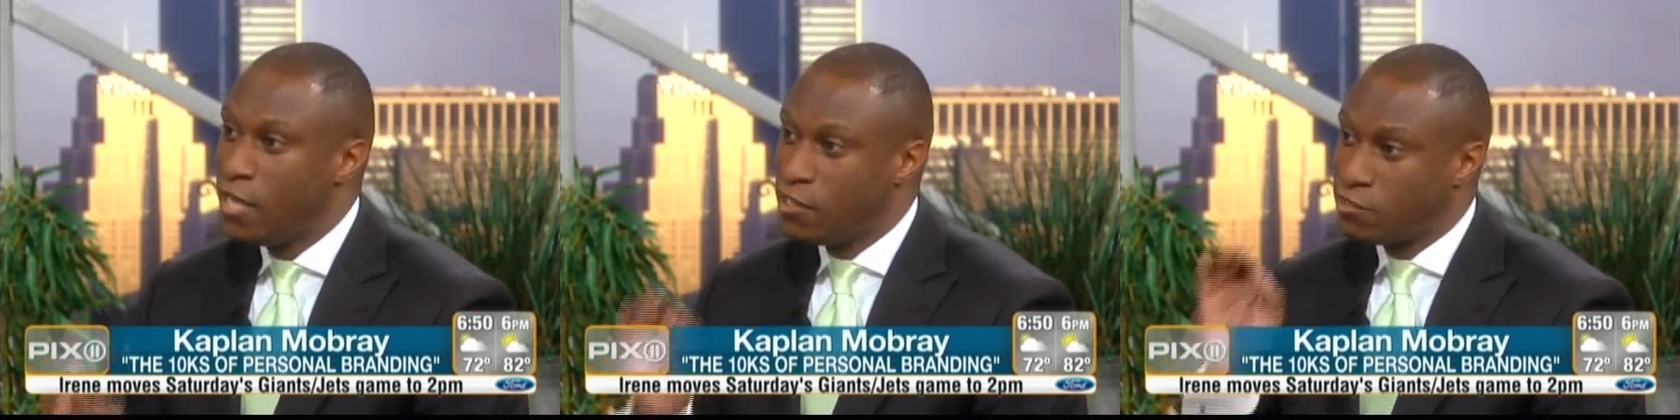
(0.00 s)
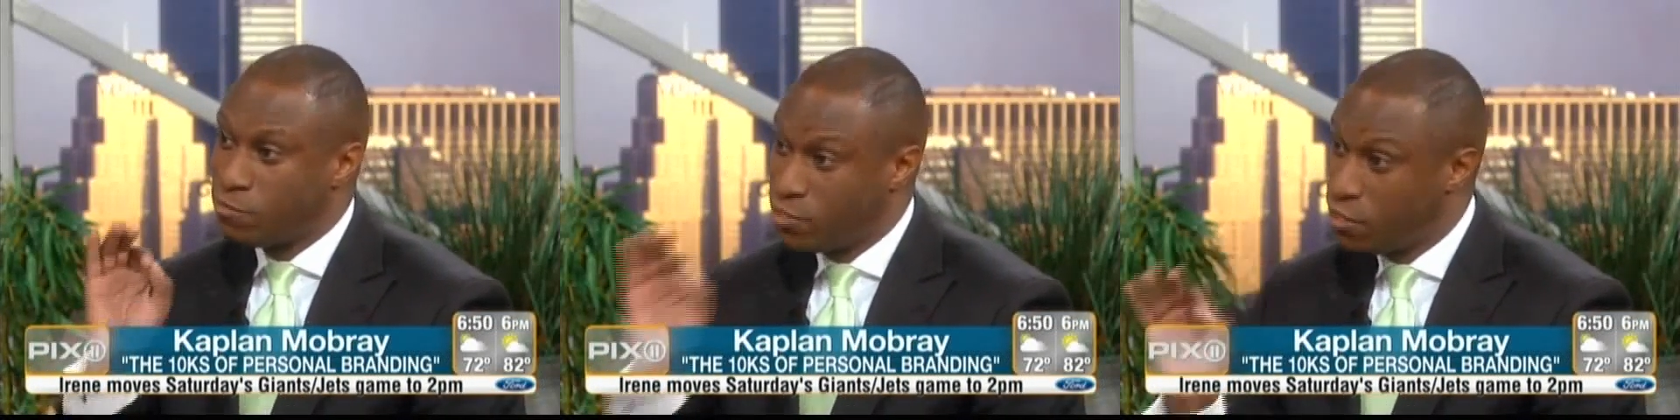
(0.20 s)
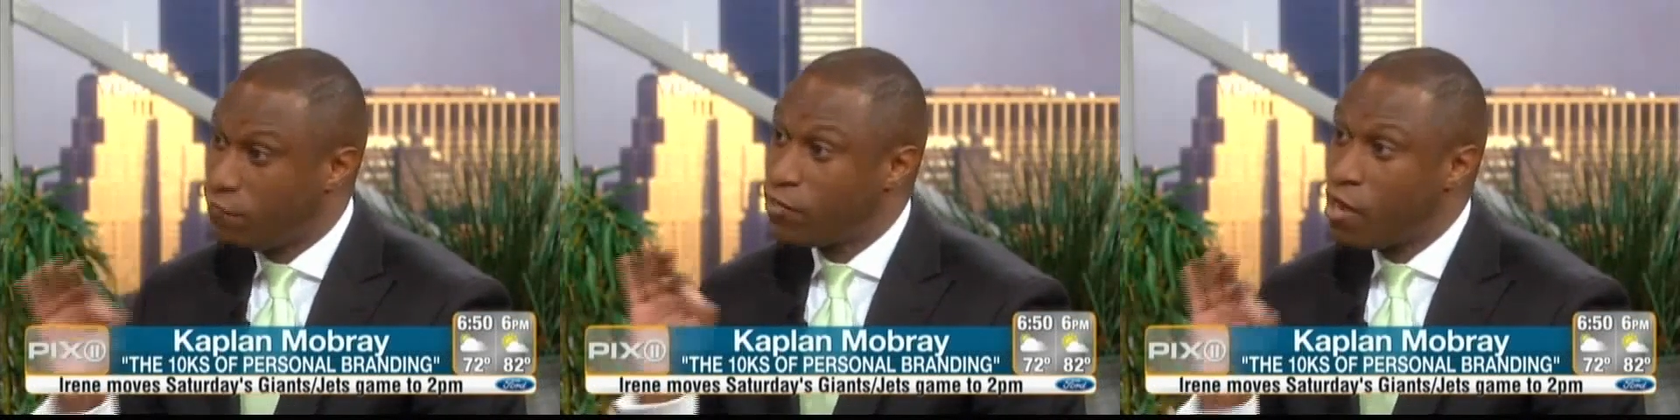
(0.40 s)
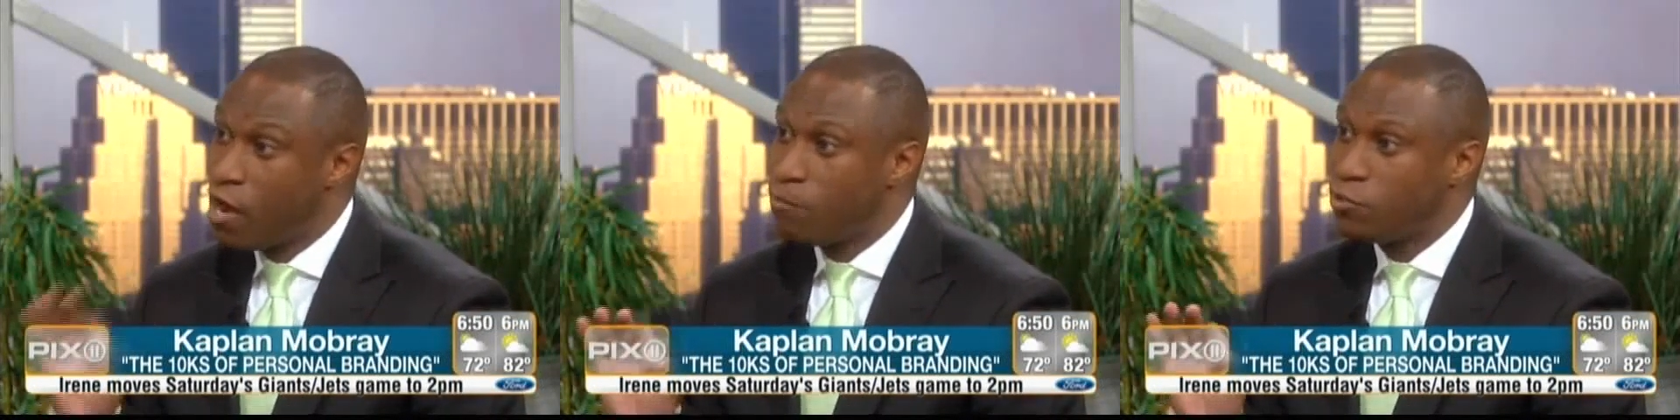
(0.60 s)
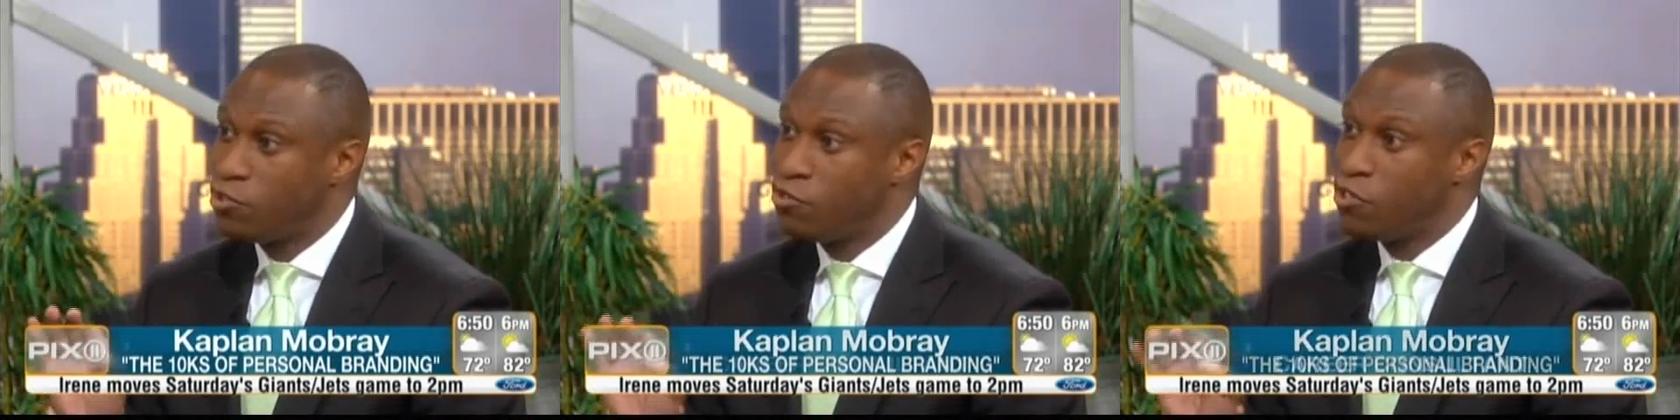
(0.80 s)
specific
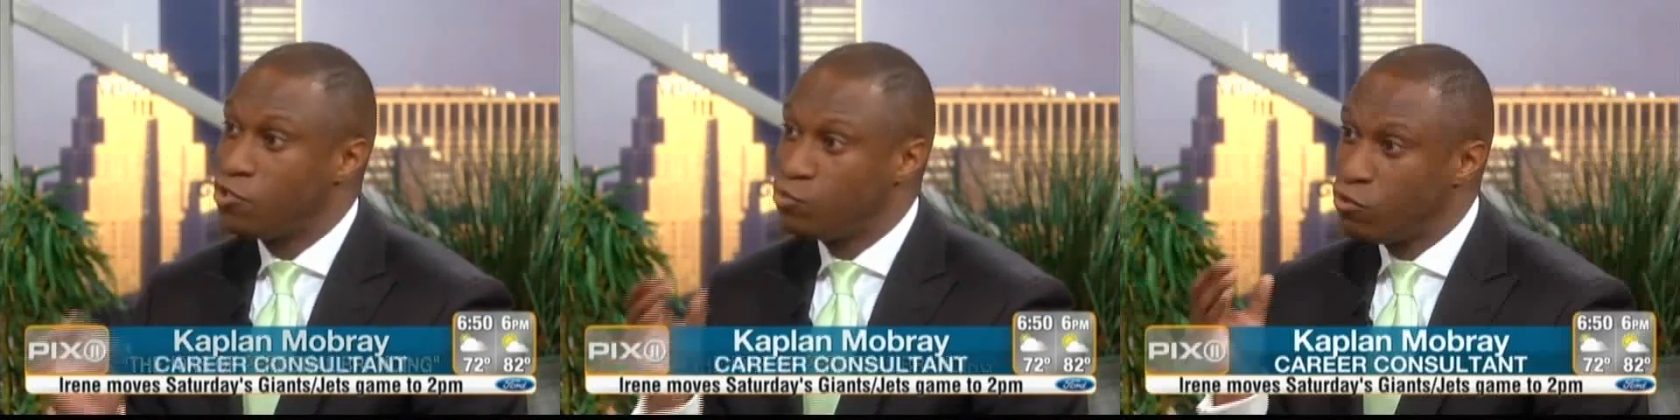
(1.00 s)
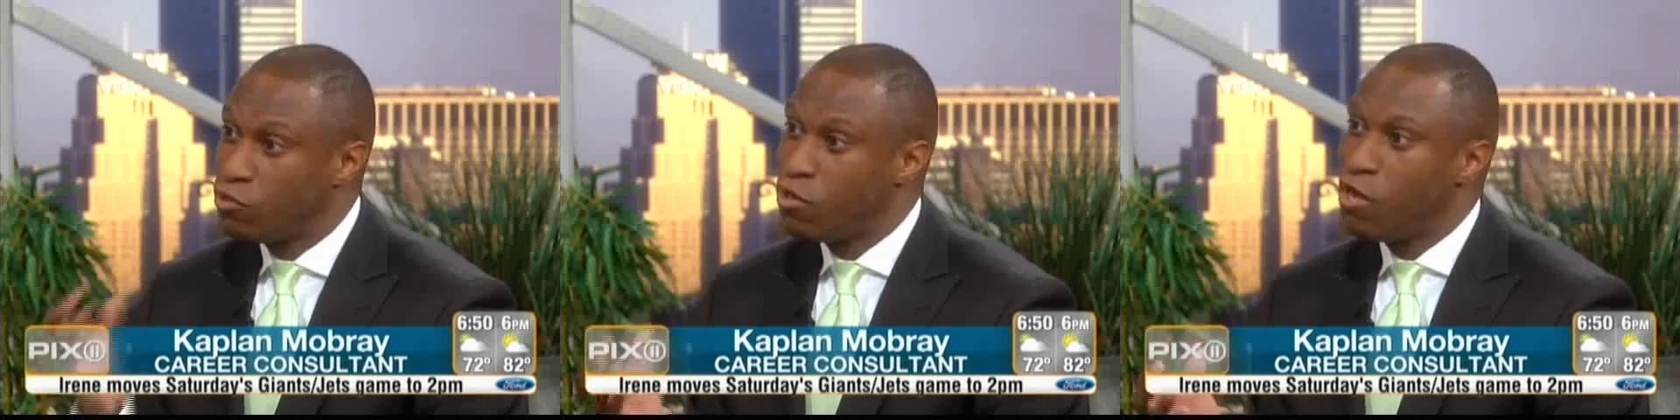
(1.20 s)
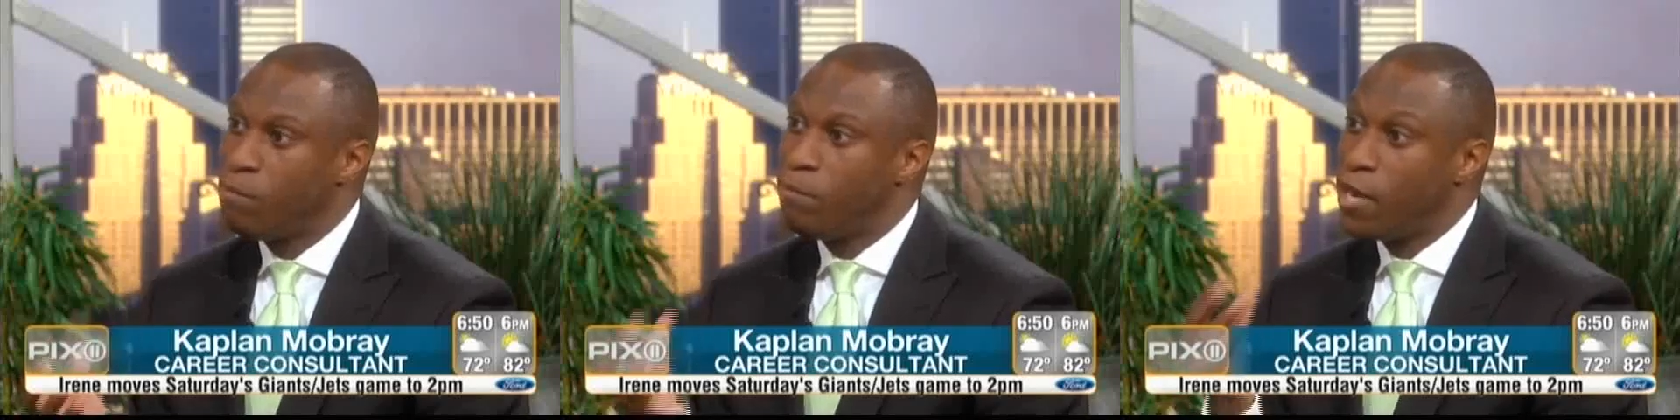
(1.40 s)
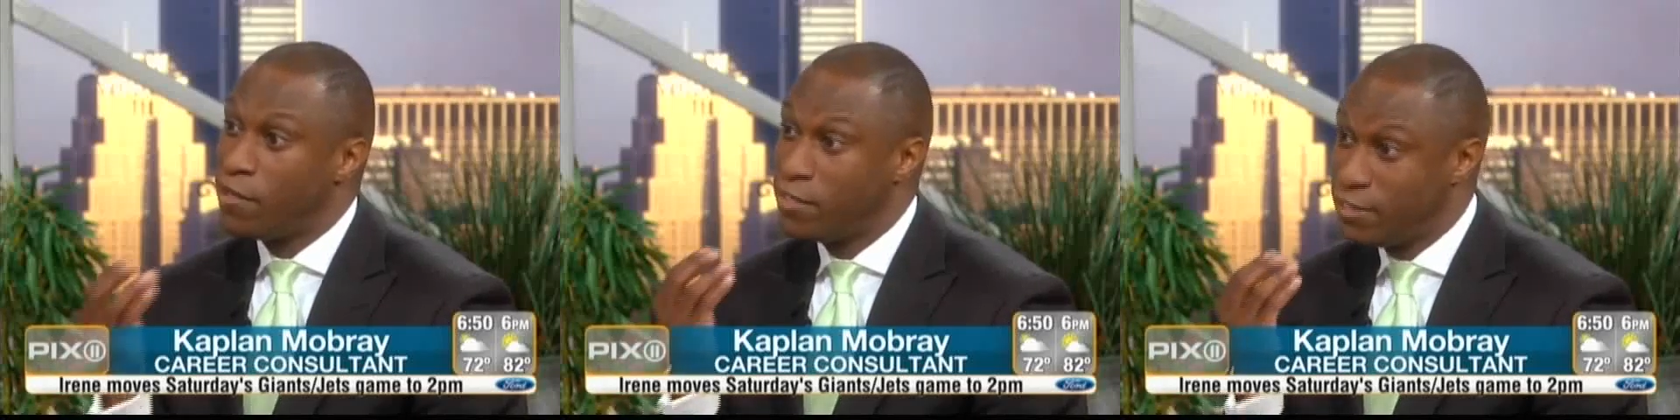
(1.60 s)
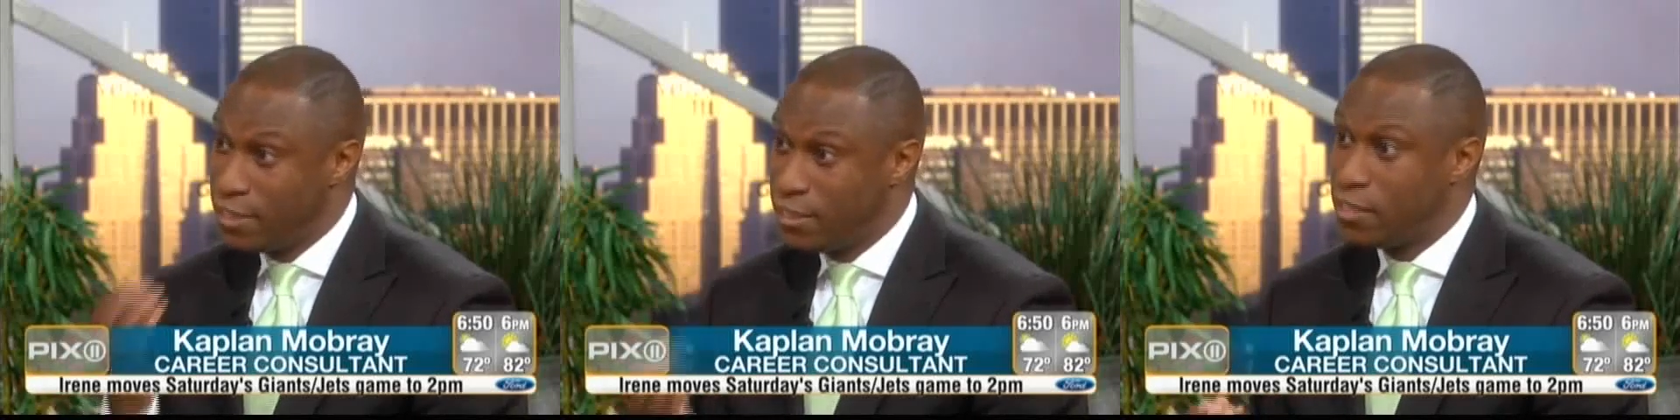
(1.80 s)
opportunities will come
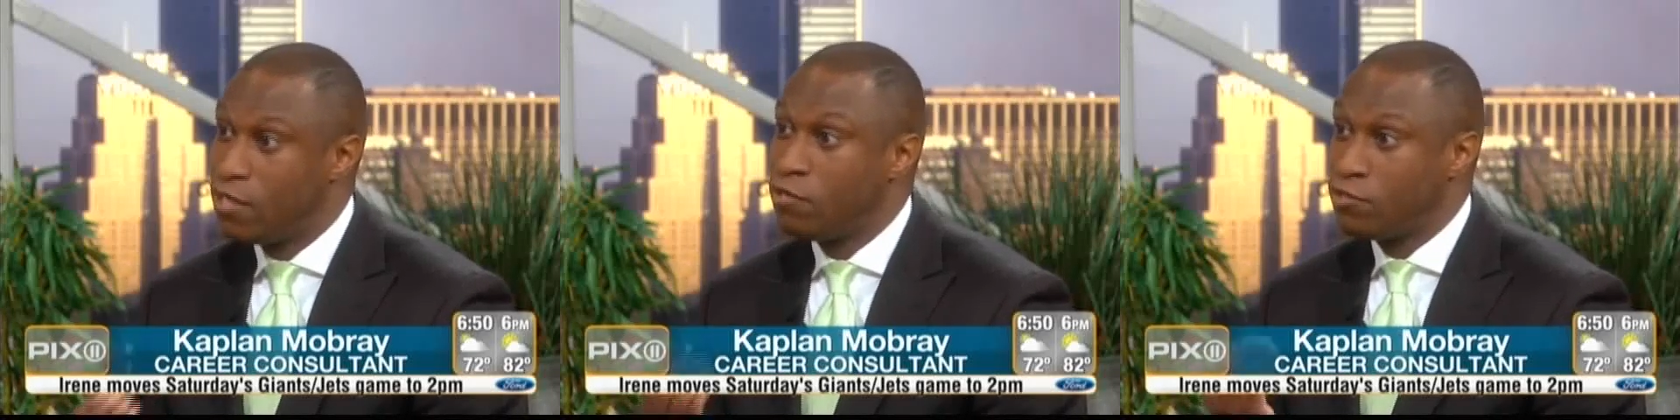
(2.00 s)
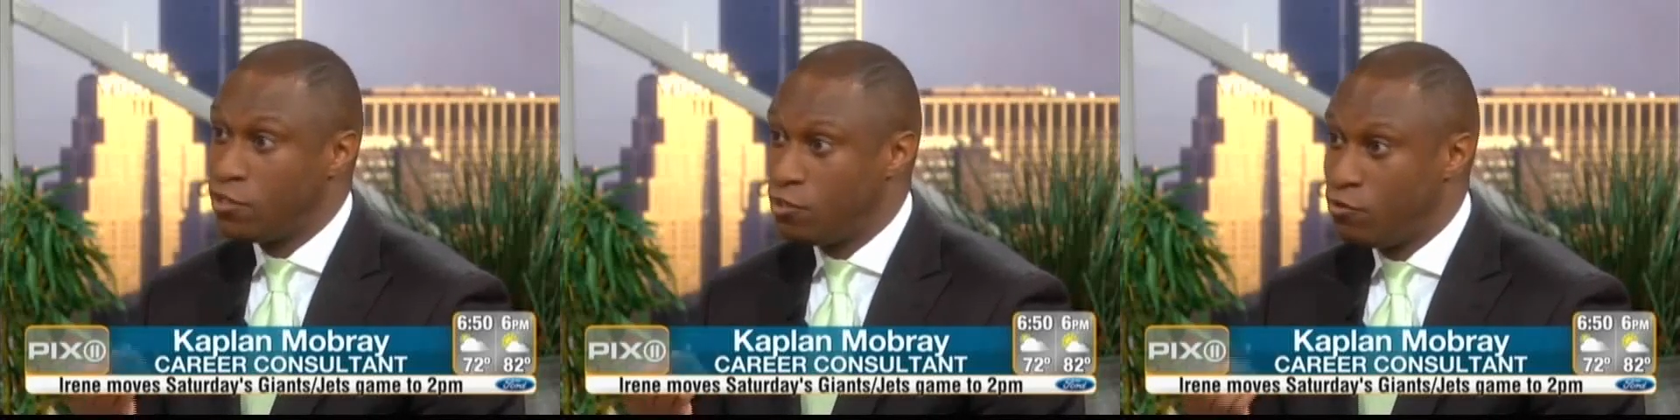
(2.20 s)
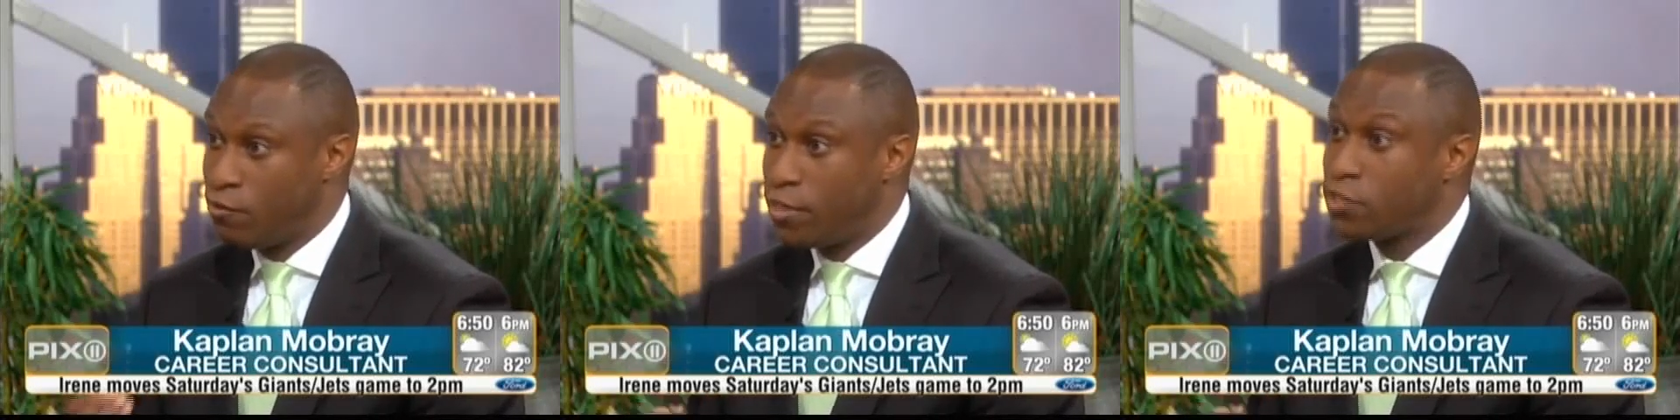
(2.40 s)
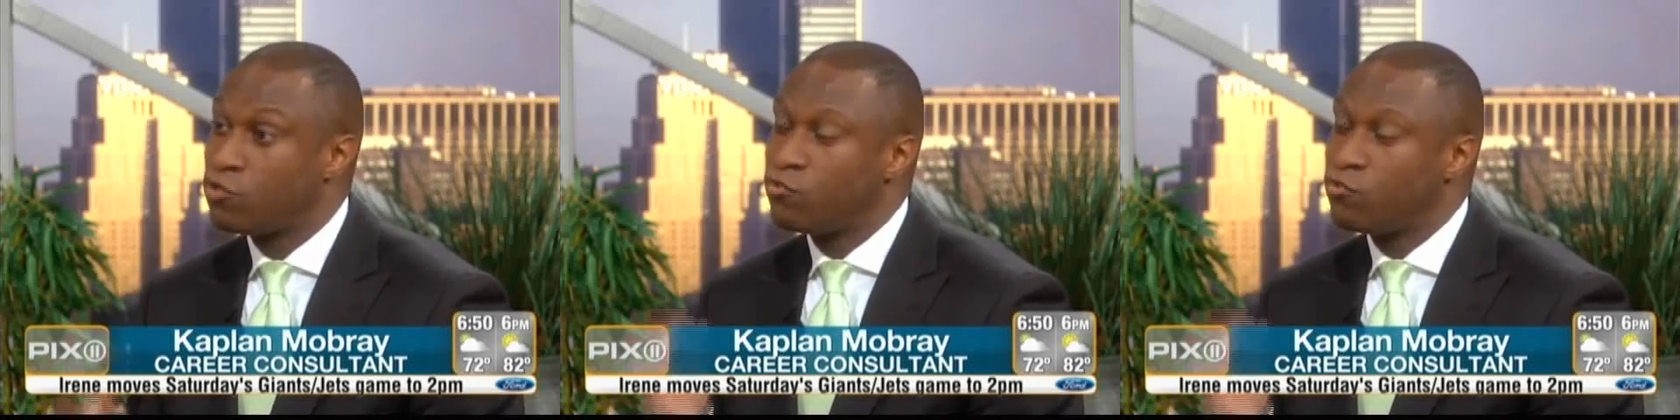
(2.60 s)
by the details that you make.